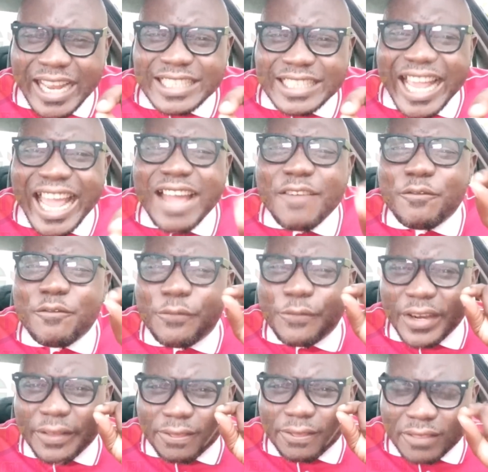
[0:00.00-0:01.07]
that
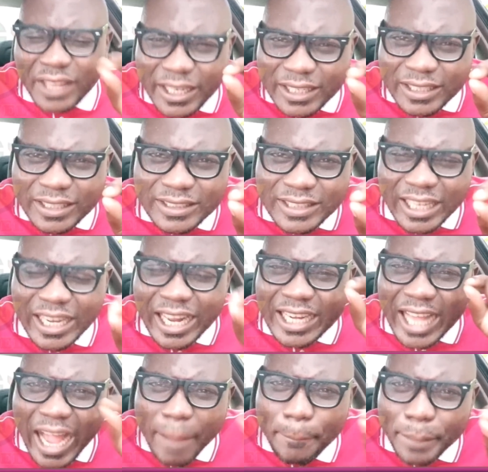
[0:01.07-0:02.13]
everything that
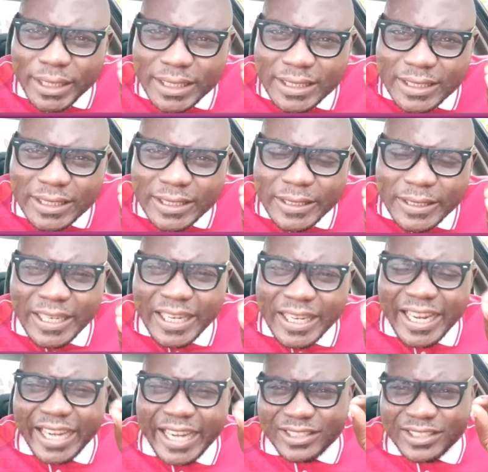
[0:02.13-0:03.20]
had happened
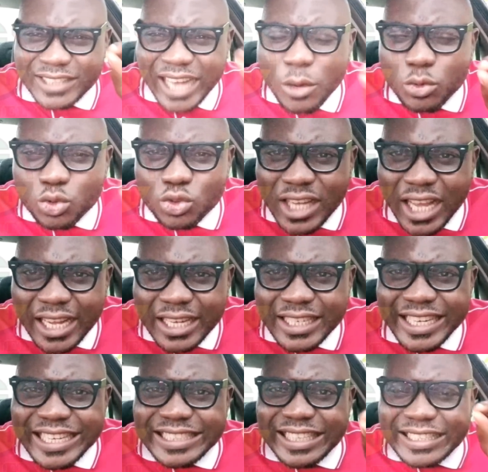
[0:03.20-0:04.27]
in South
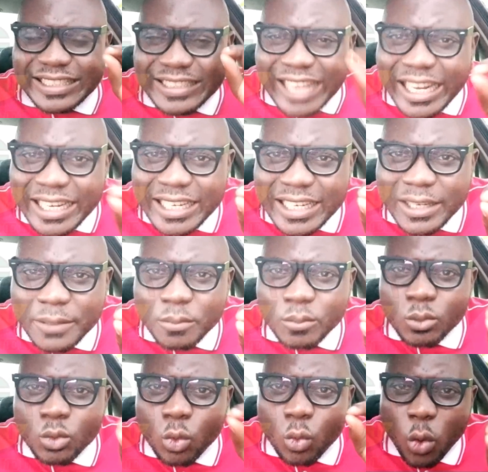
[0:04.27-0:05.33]
Sudan is exactly
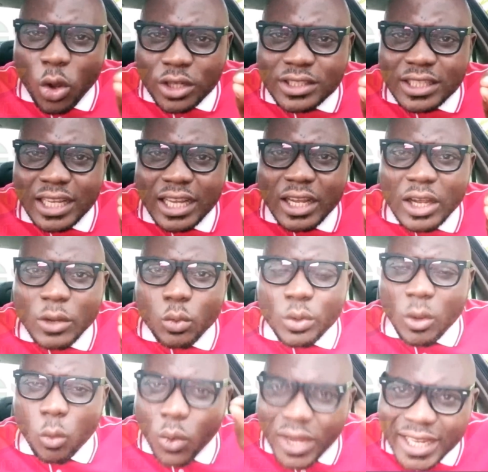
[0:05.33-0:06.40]
what
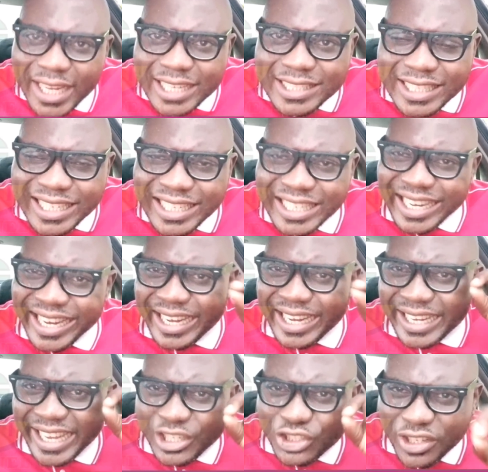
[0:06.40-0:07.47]
we are witnessing
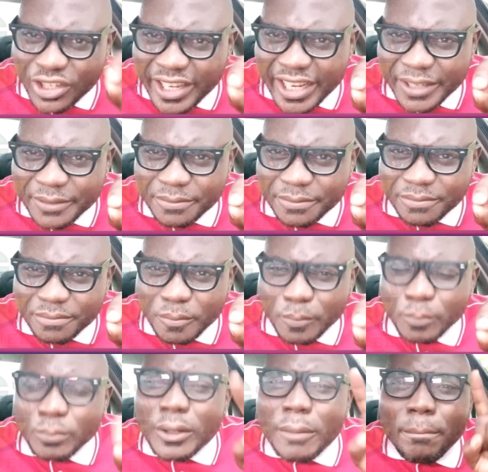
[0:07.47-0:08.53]
in Nigeria,
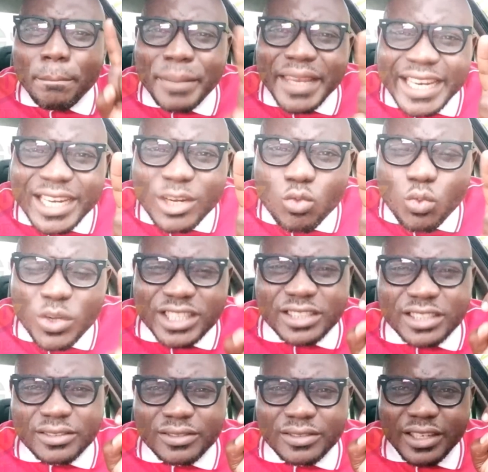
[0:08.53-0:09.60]
beginning
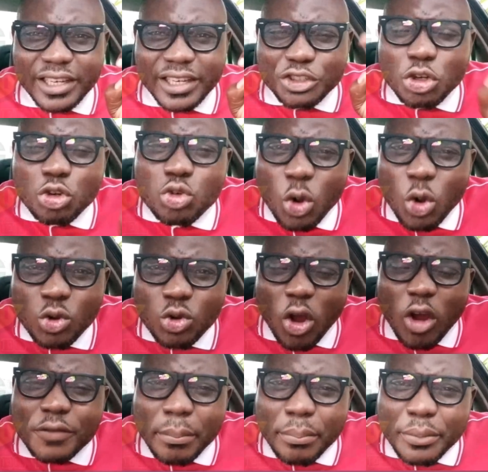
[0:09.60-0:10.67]
with the role
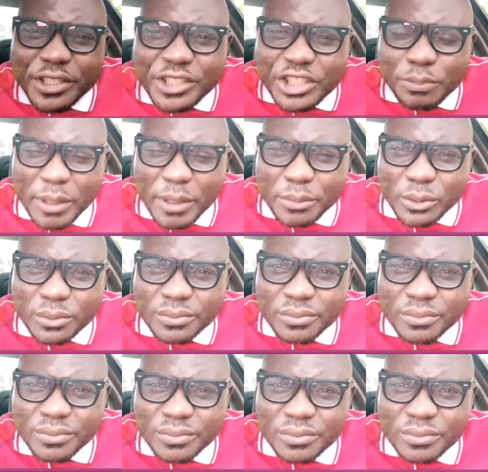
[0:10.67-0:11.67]
of the British people